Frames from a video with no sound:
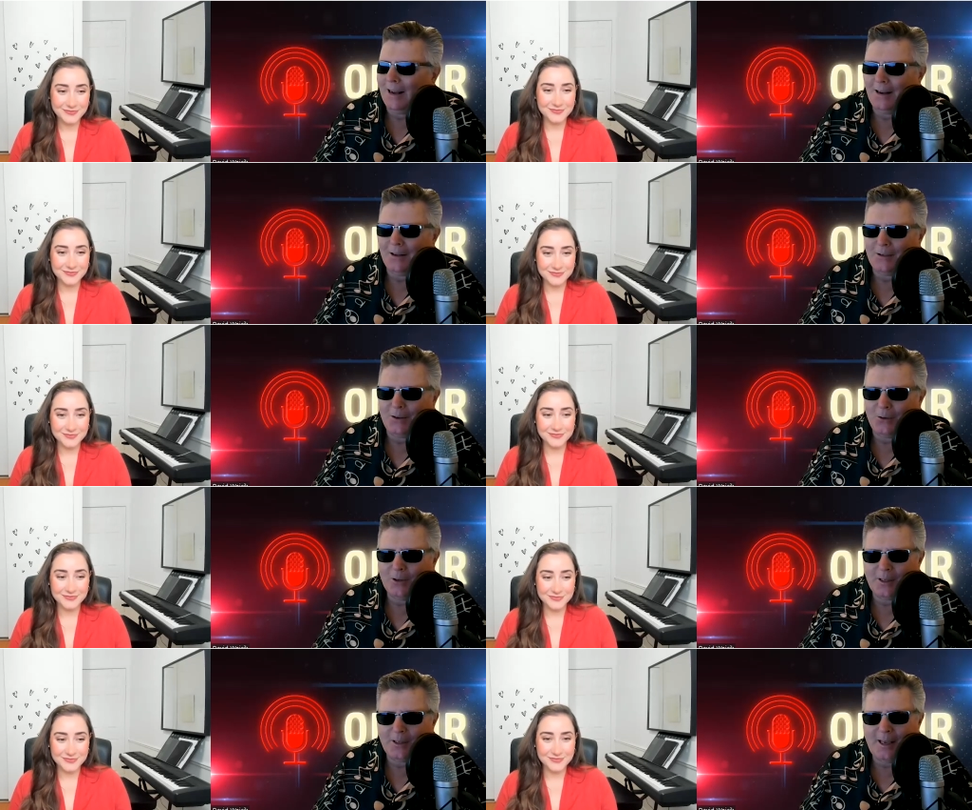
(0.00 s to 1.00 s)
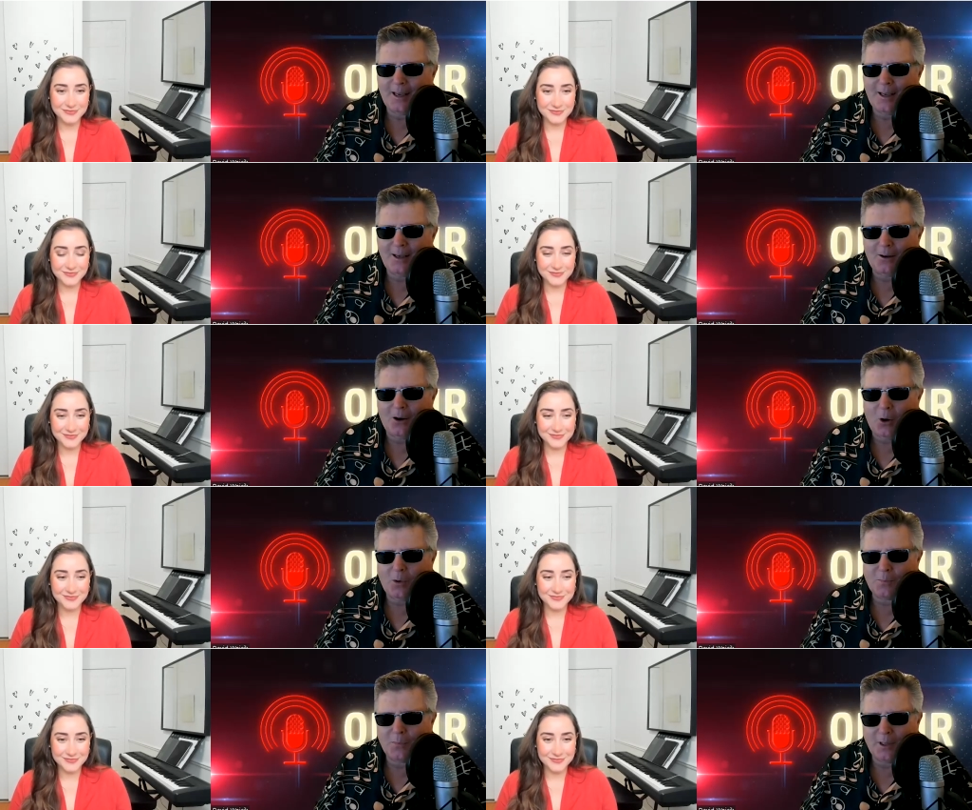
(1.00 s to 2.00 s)
Speaker 1: Uh, or did they
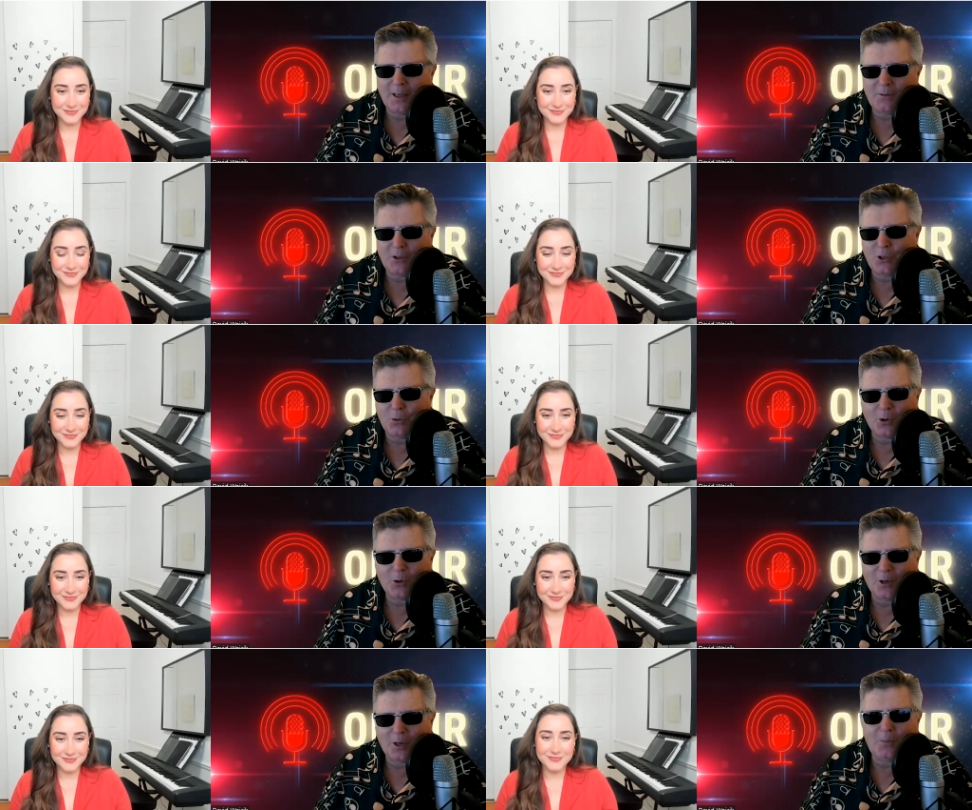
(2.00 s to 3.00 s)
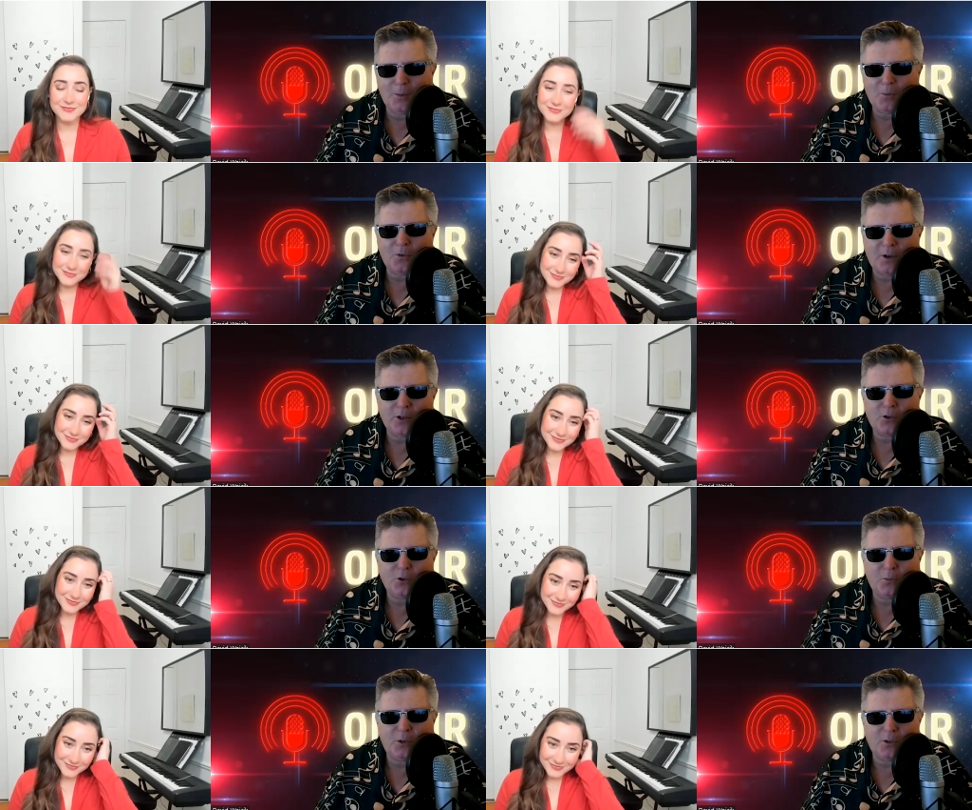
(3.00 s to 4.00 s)
always believe that you were going to be a
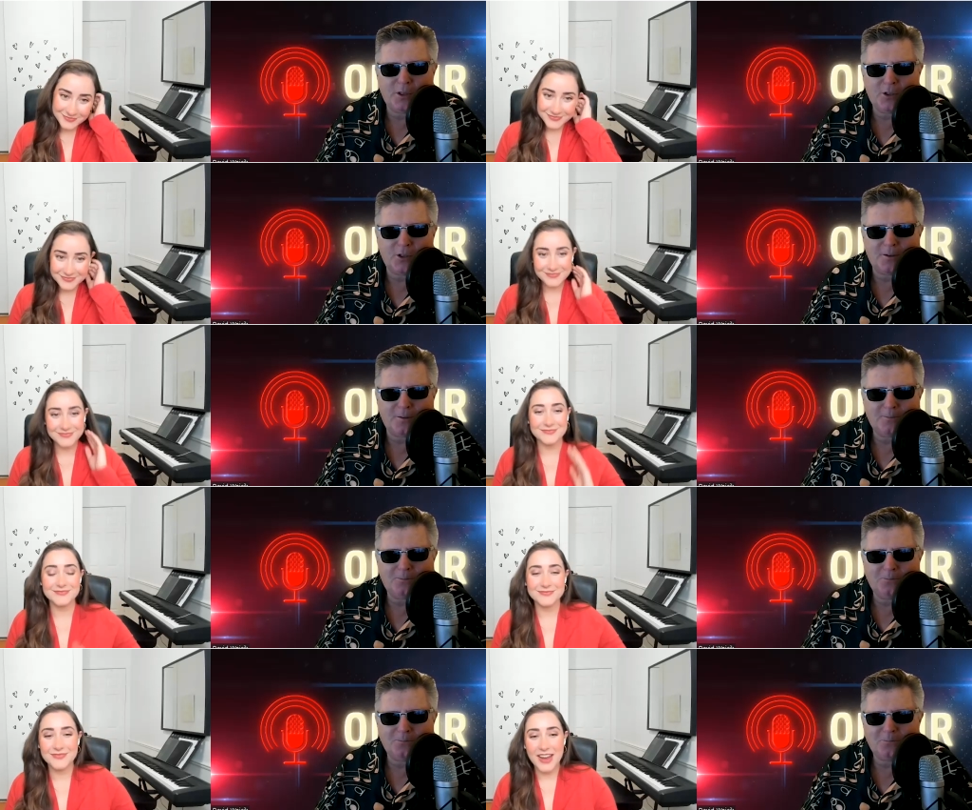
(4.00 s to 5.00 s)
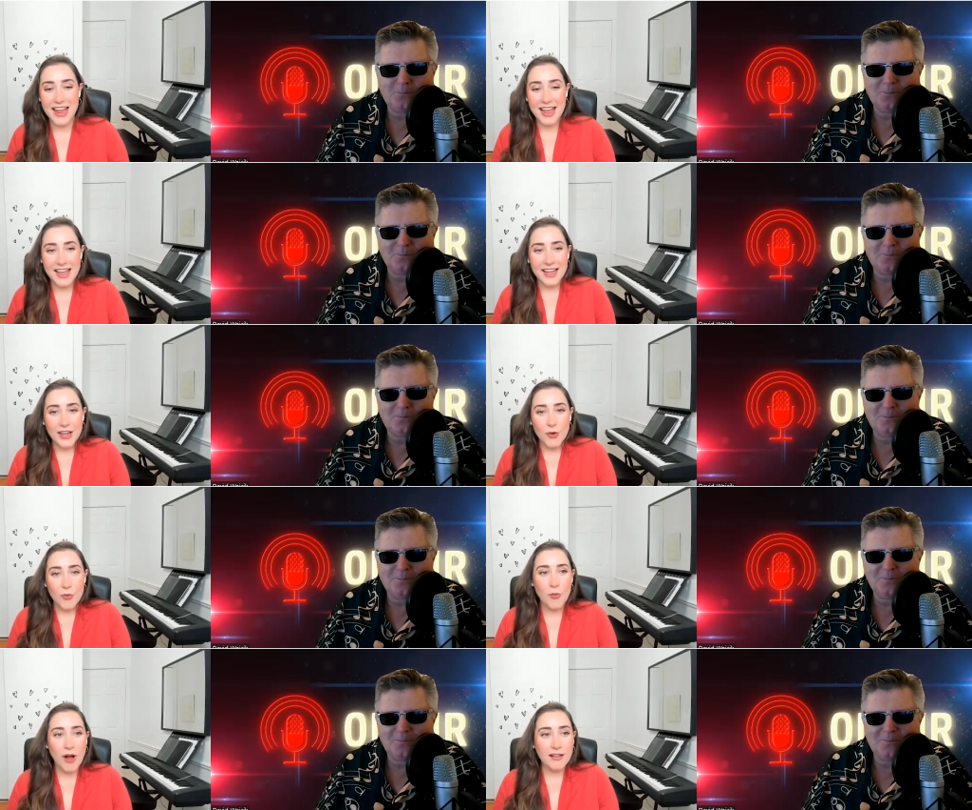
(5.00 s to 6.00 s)
professional musician?
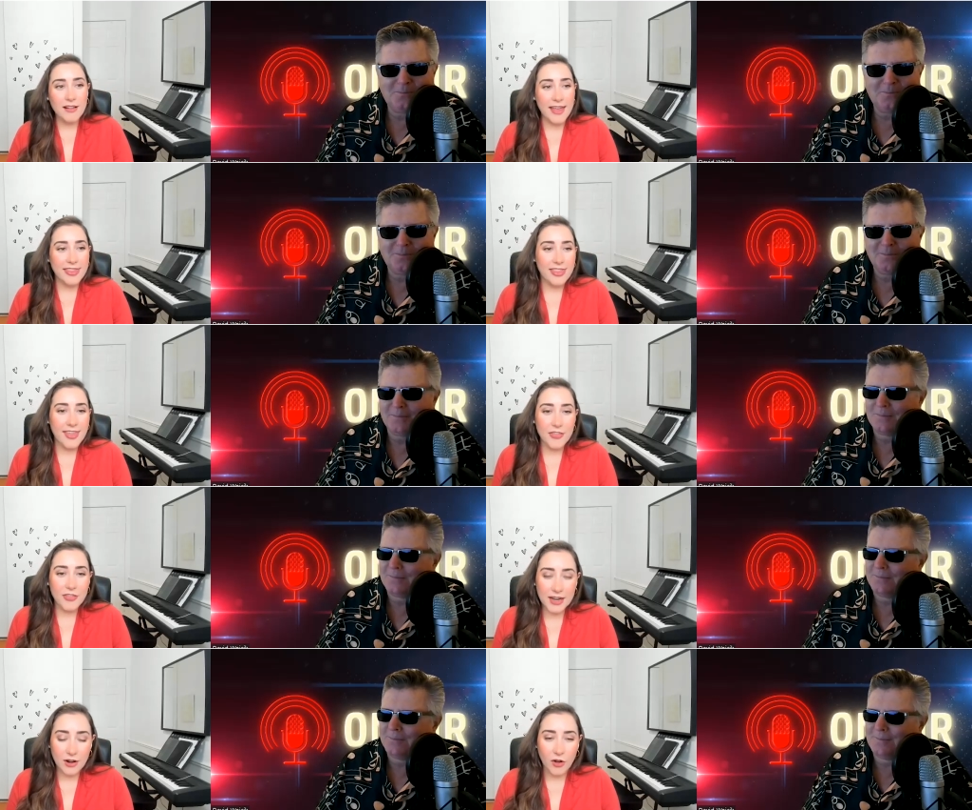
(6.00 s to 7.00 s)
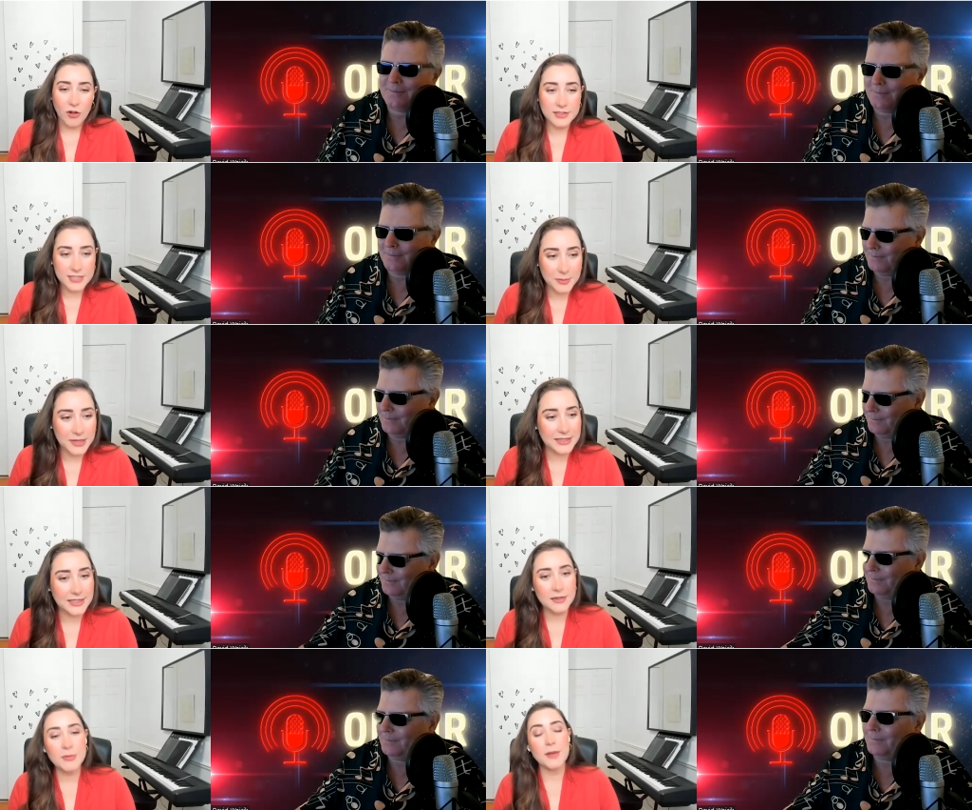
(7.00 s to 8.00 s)
Speaker 2: Well, I think that
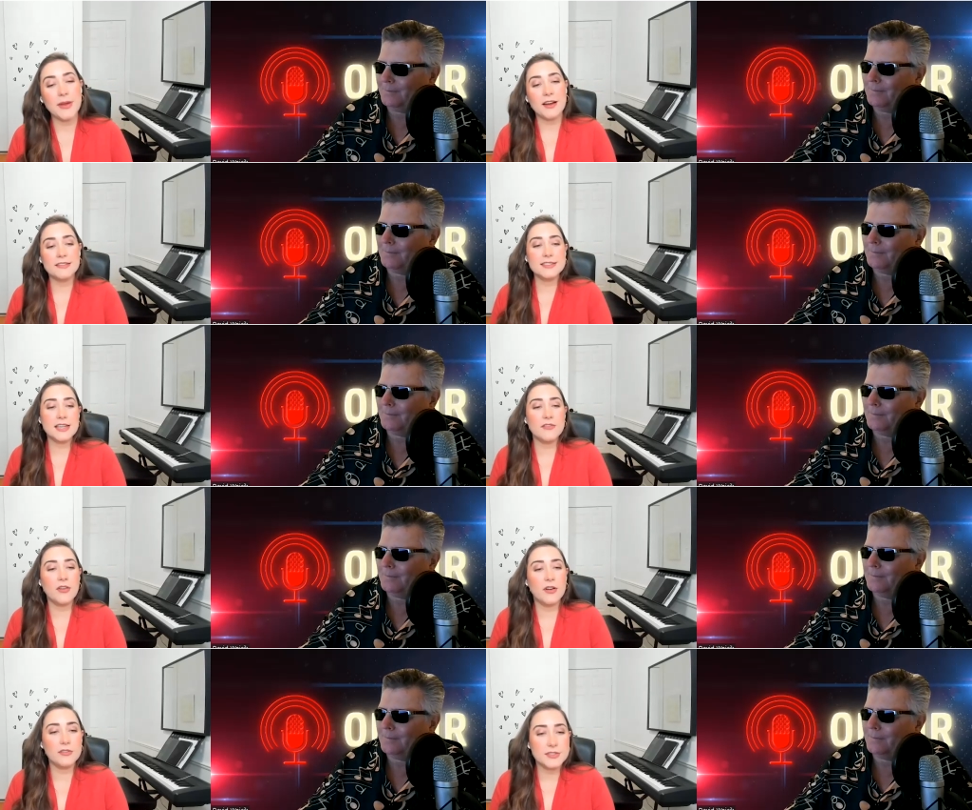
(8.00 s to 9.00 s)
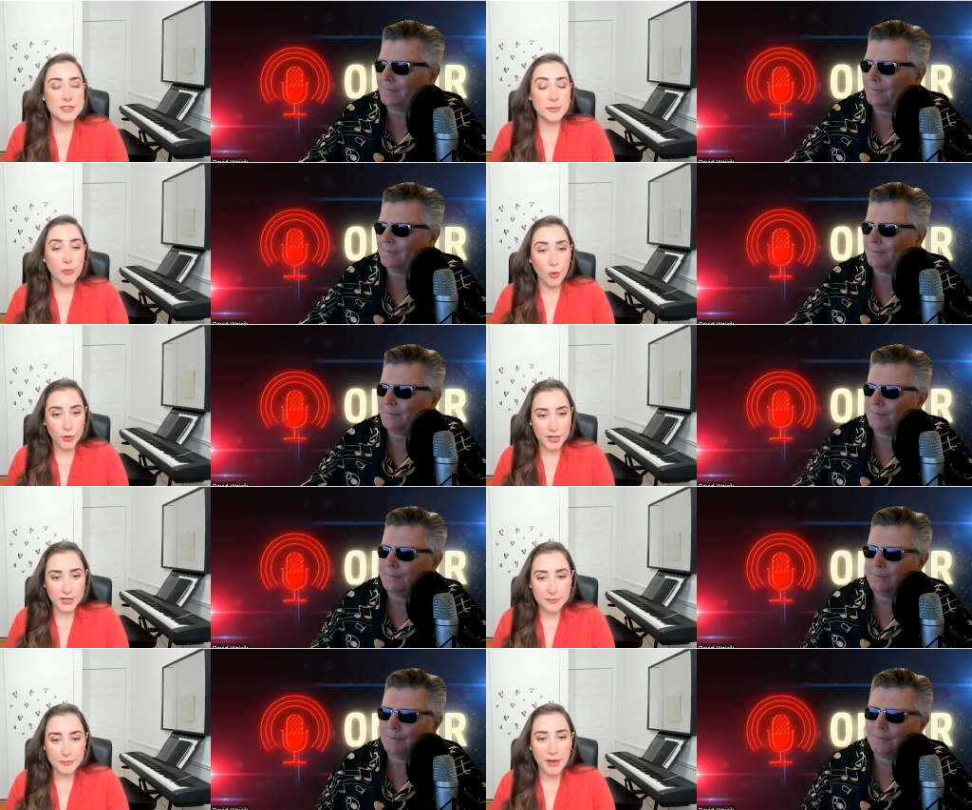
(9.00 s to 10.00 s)
ultimately my parents have
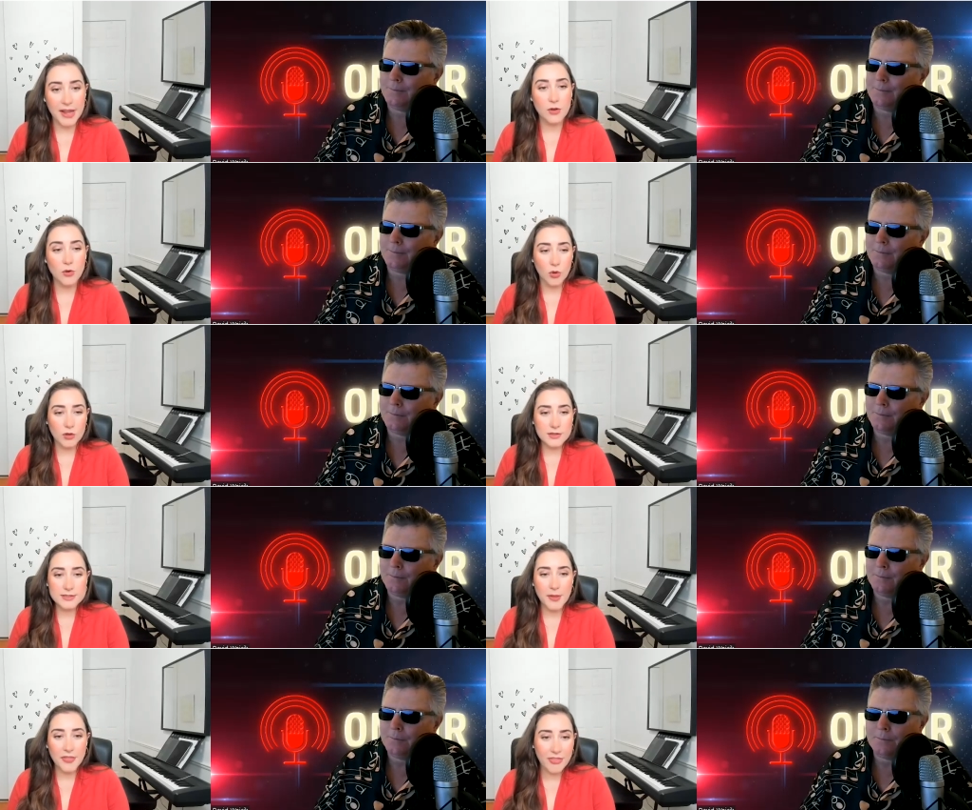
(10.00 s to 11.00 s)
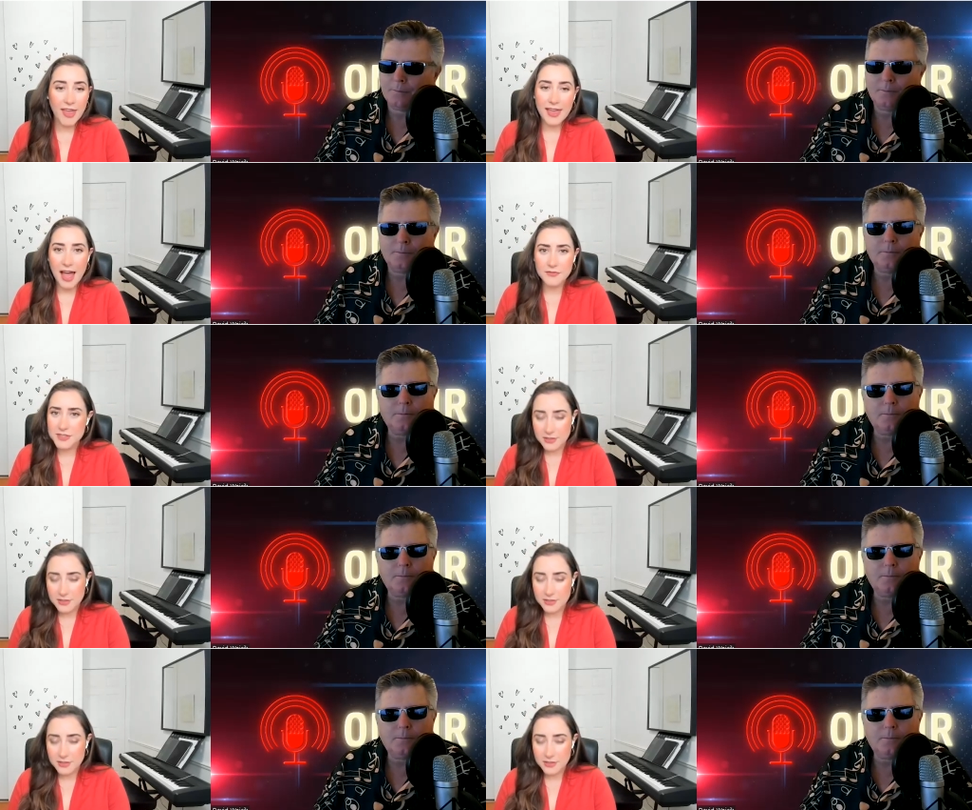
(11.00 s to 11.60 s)
supported my goals, but they have